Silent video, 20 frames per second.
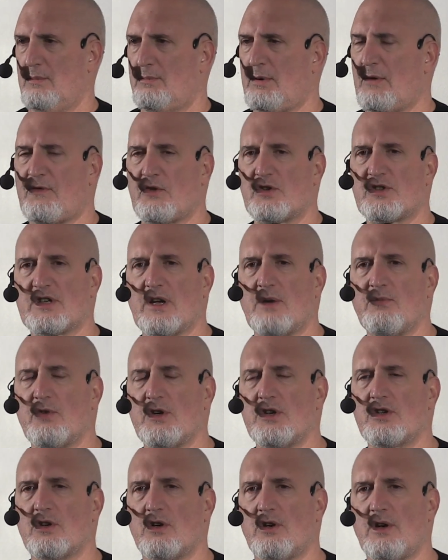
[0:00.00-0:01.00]
but for some
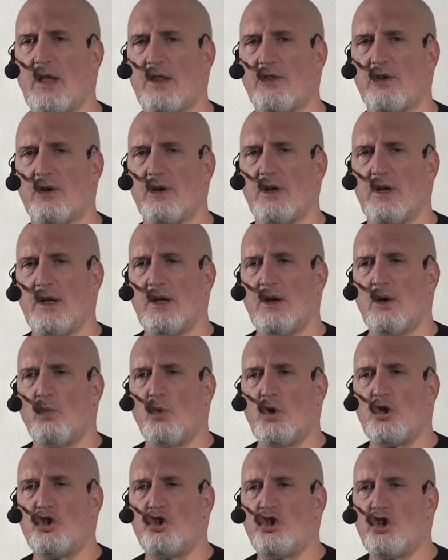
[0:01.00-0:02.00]
reason or another
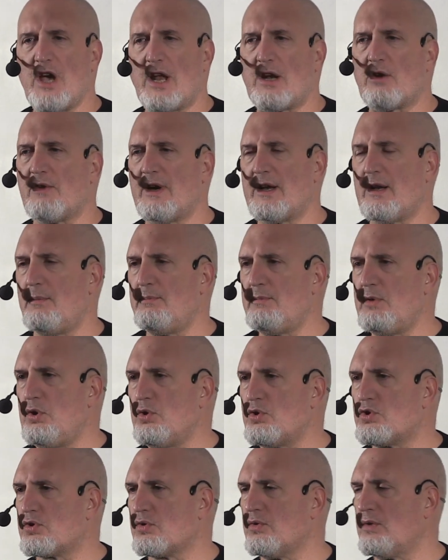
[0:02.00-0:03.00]
would generate a
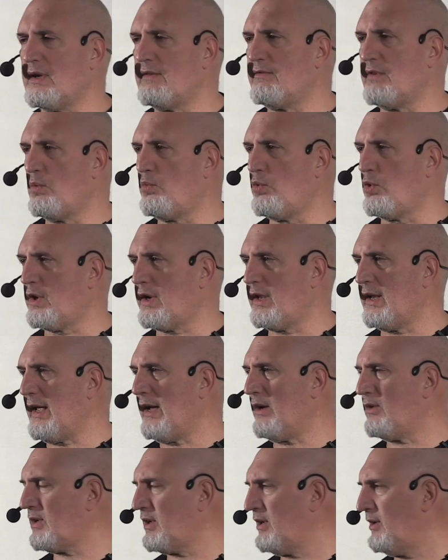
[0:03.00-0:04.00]
mutually rewarding
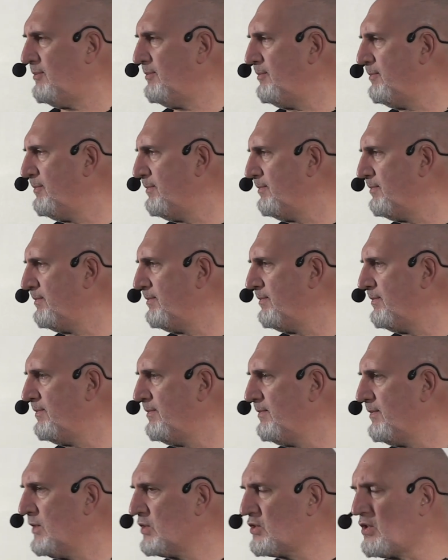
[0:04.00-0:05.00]
outcome.
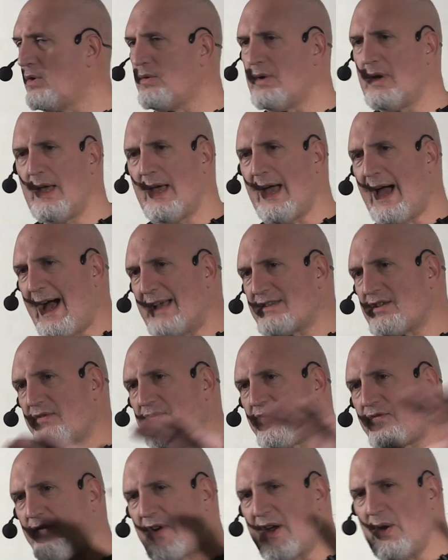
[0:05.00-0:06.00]
So as a
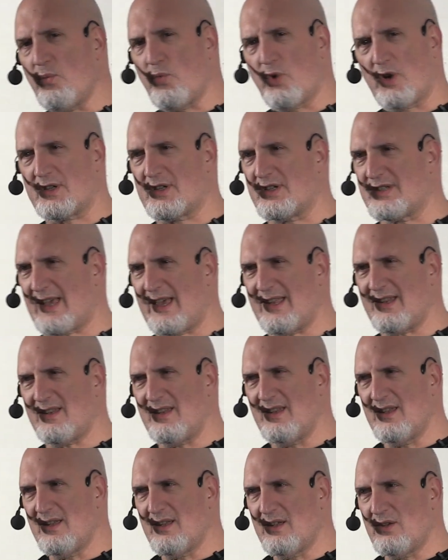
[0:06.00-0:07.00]
framework, is
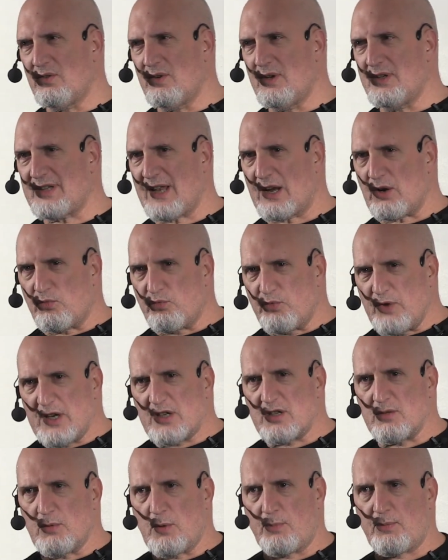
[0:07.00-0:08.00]
that a
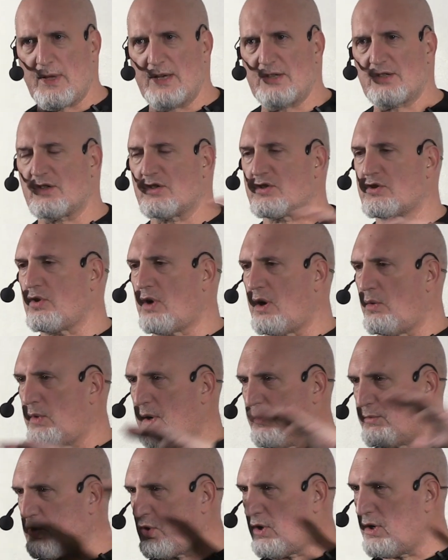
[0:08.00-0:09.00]
reasonable place to start
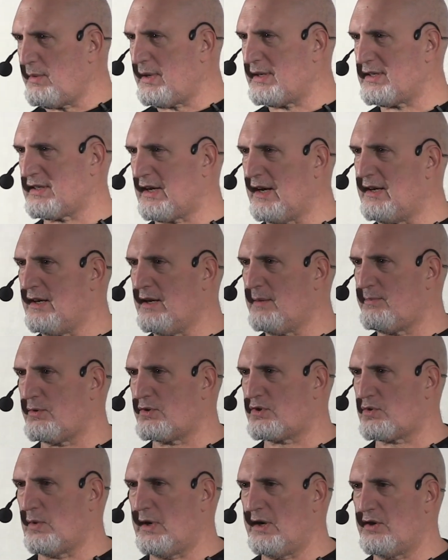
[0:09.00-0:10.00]
when I'm talking about this idea of
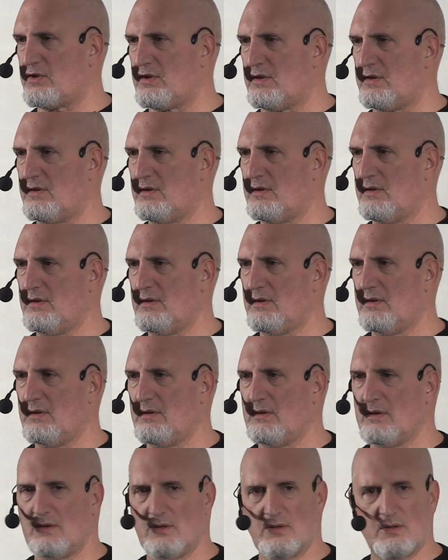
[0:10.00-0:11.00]
persuasion?
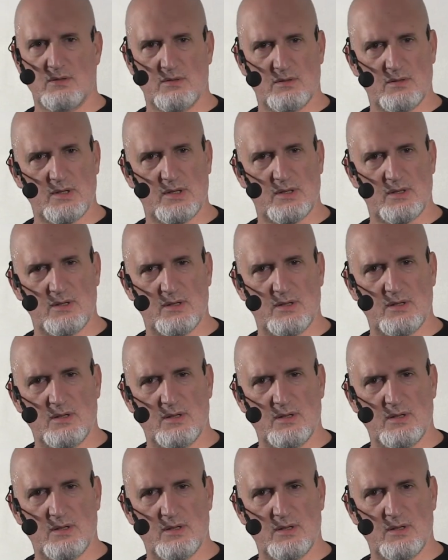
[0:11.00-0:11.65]
Right?